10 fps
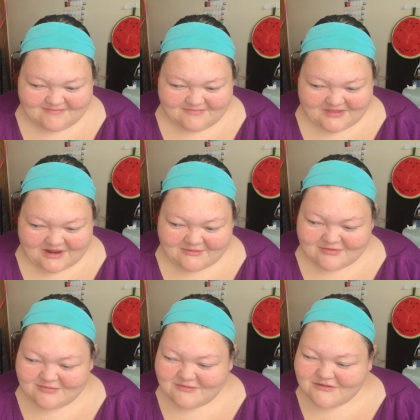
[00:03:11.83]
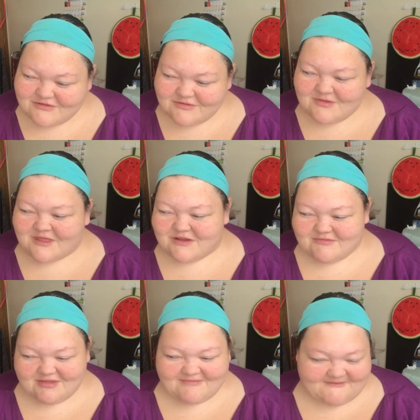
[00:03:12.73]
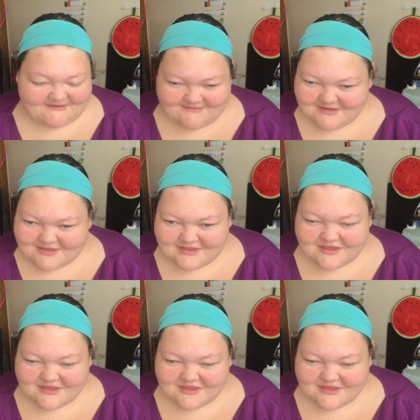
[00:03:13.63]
but I just wanted to kind of experiment